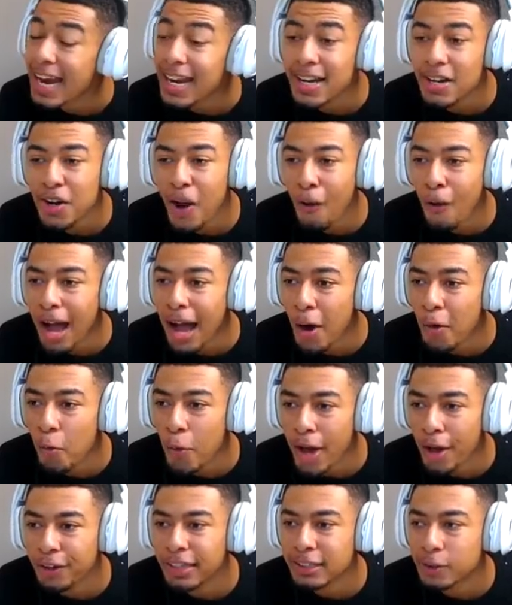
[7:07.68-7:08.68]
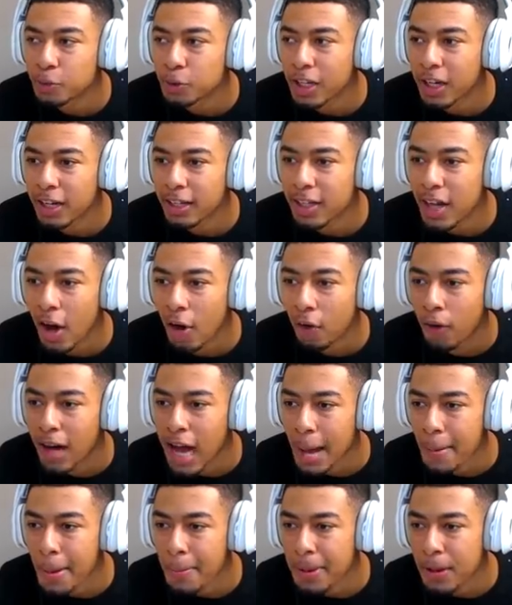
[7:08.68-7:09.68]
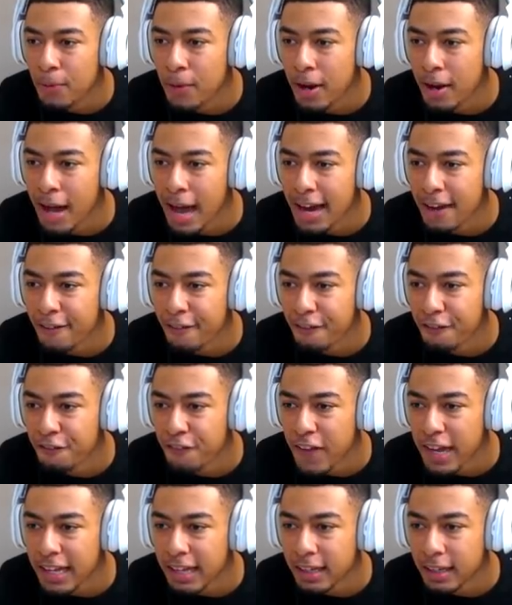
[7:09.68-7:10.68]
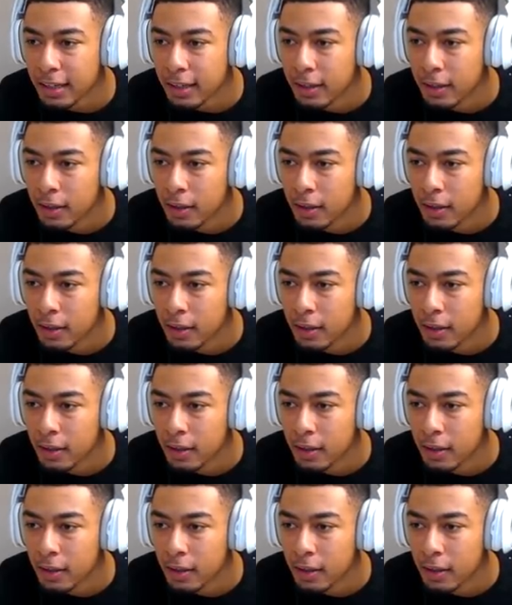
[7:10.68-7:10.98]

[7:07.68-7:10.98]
I didn't know how well this was gonna go. I'm gonna be real. I didn't think...